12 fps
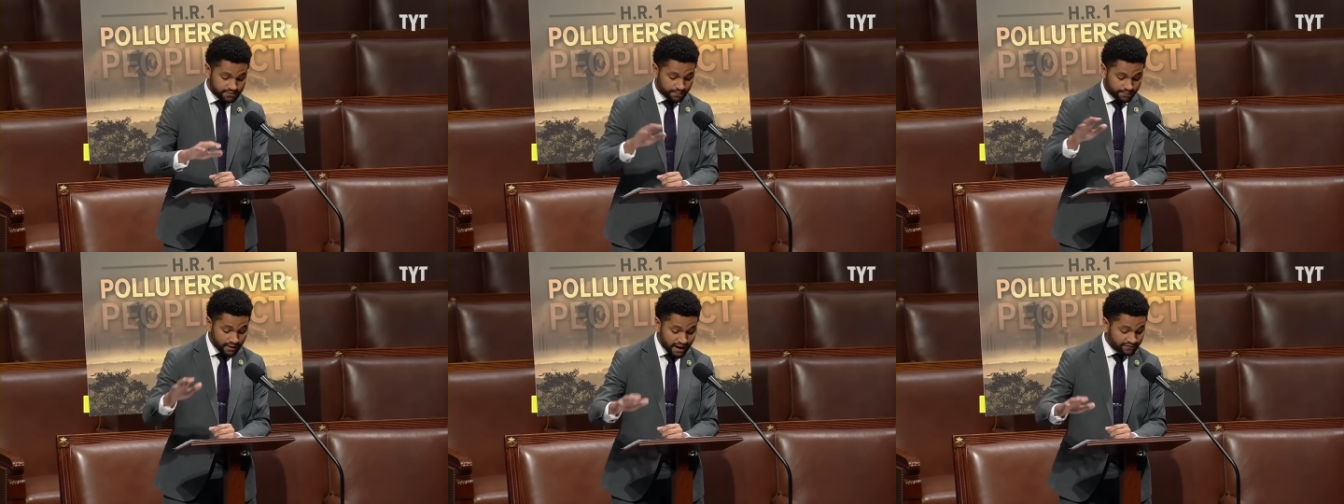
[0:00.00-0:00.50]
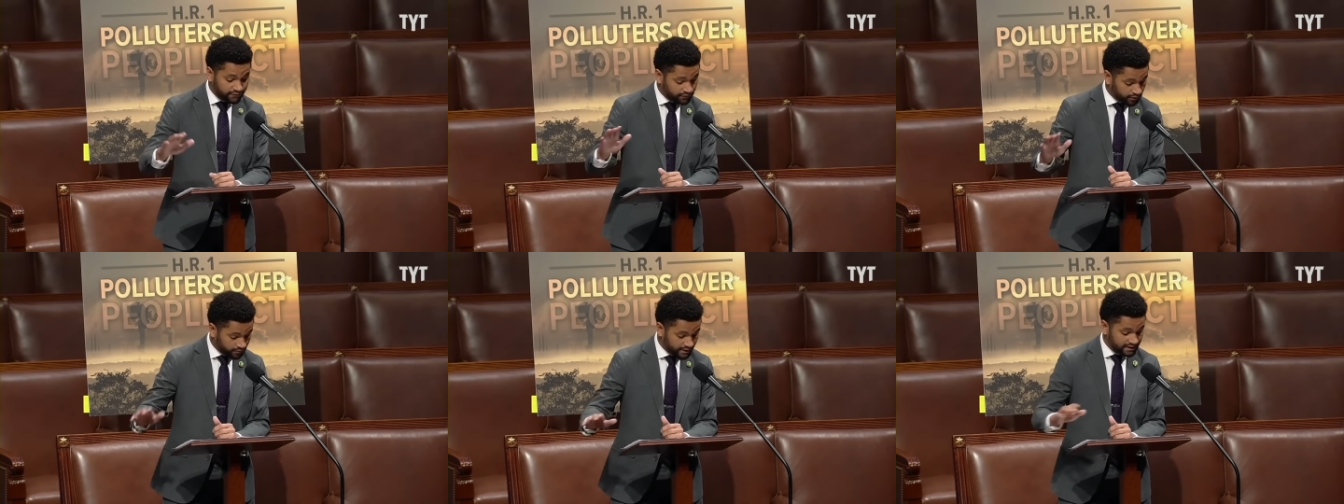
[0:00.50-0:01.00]
deprived
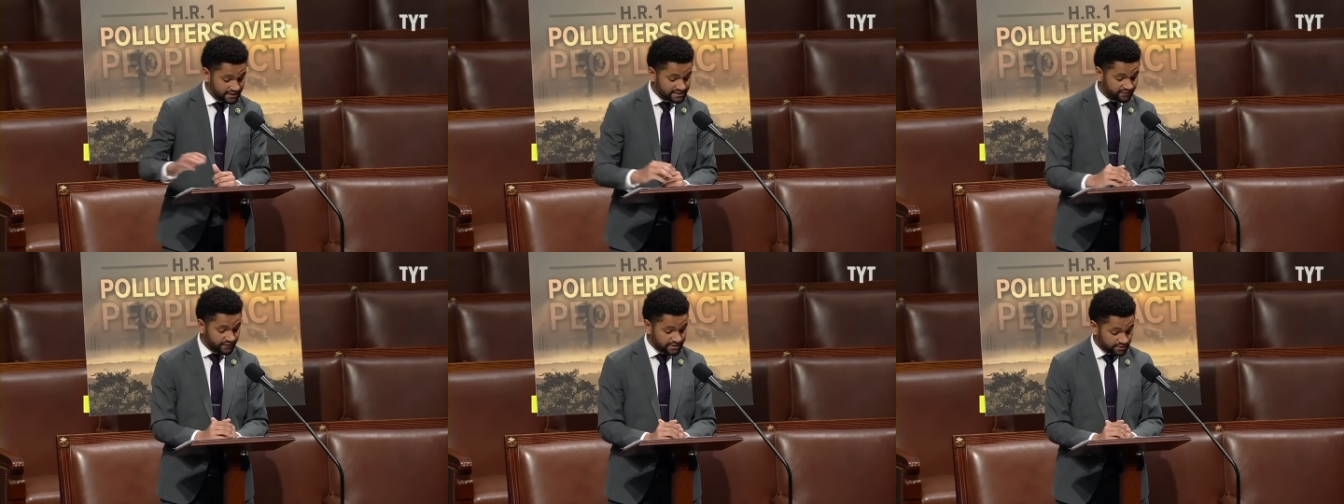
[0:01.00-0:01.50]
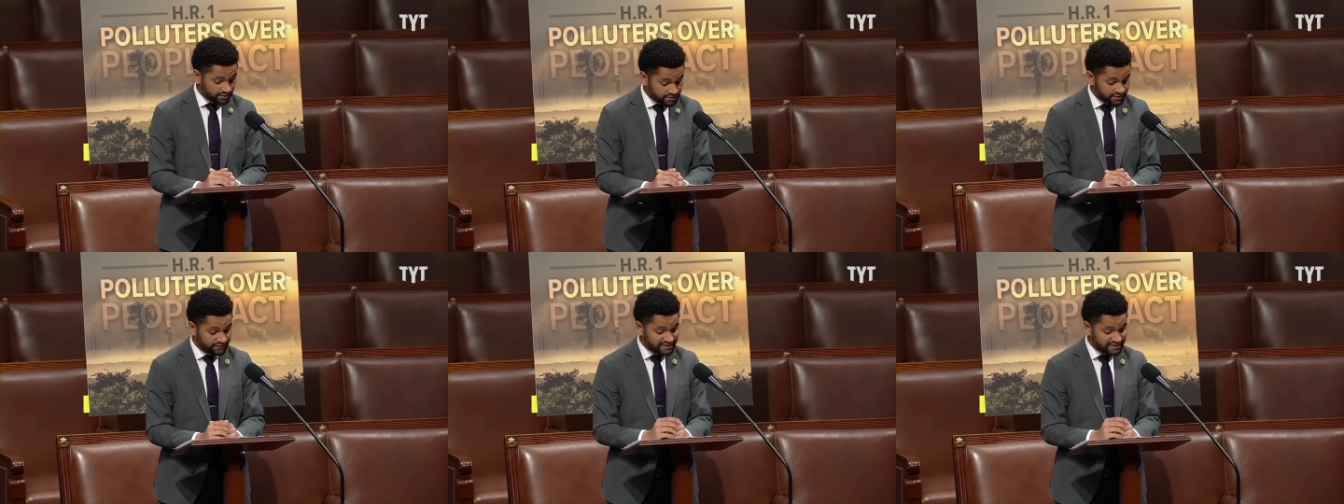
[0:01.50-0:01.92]
Floridians and visitors